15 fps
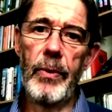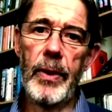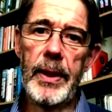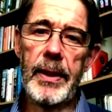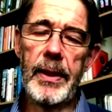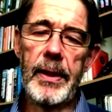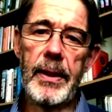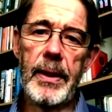
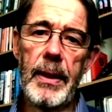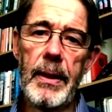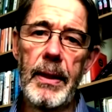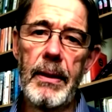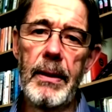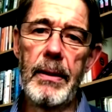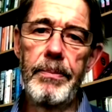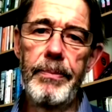was
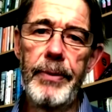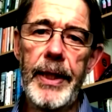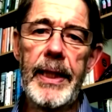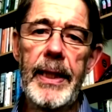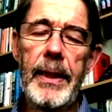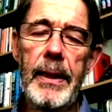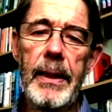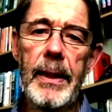
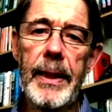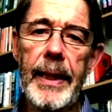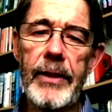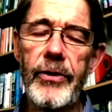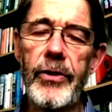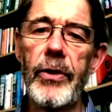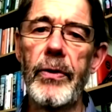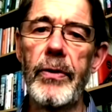pretty
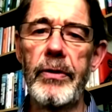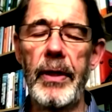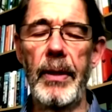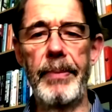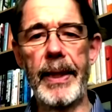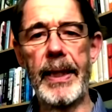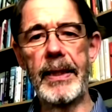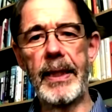
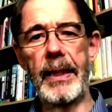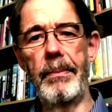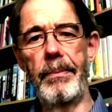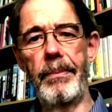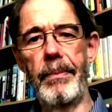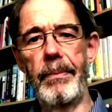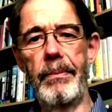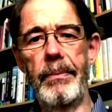extraordinary because
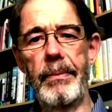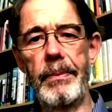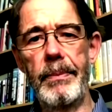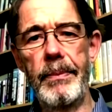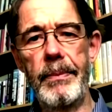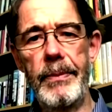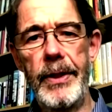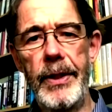it
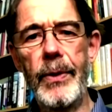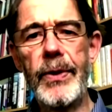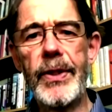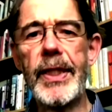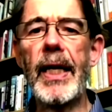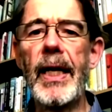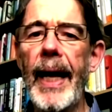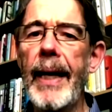
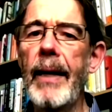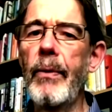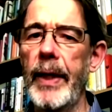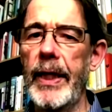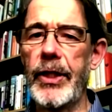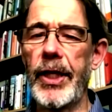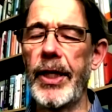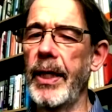used
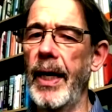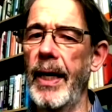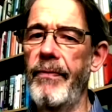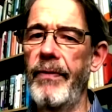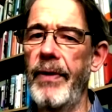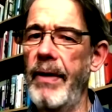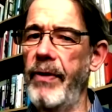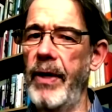language that
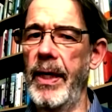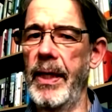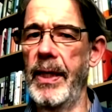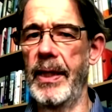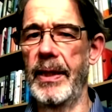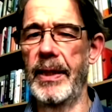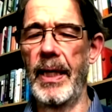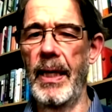I've never
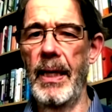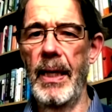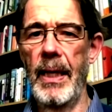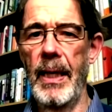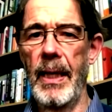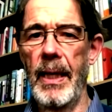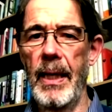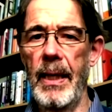heard
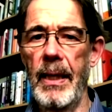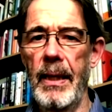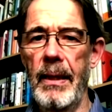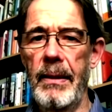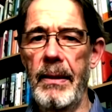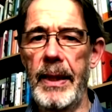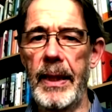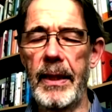
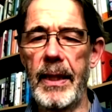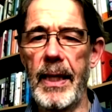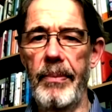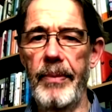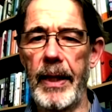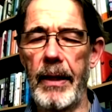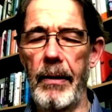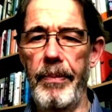the
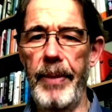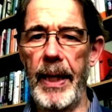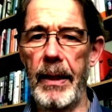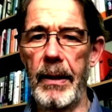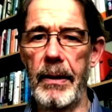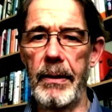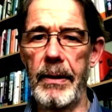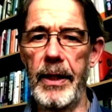Intergovernmental
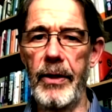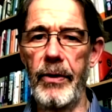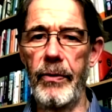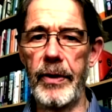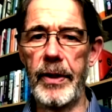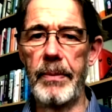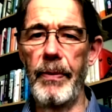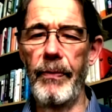Panel
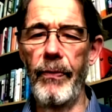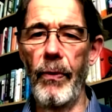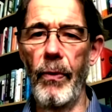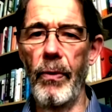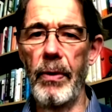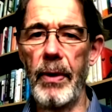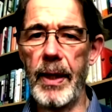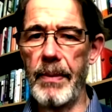use
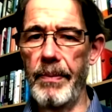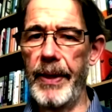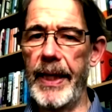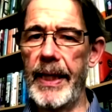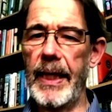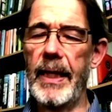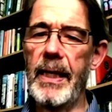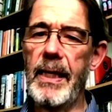before, a
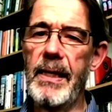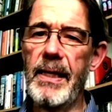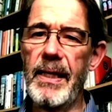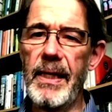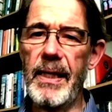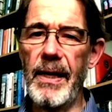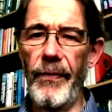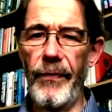completely
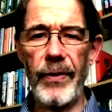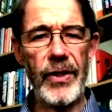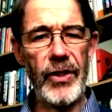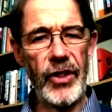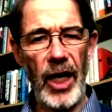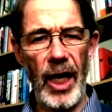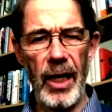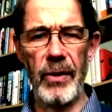different
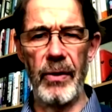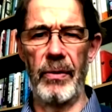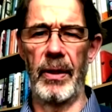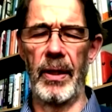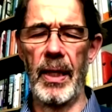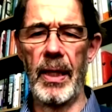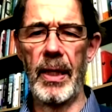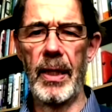
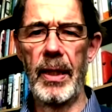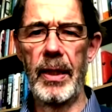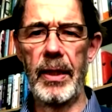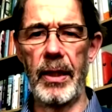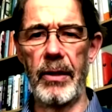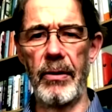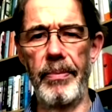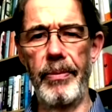tone
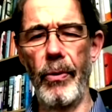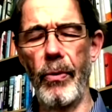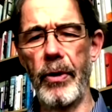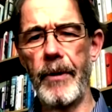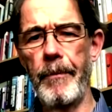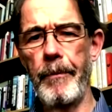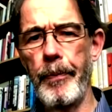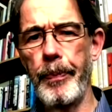to the
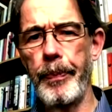report,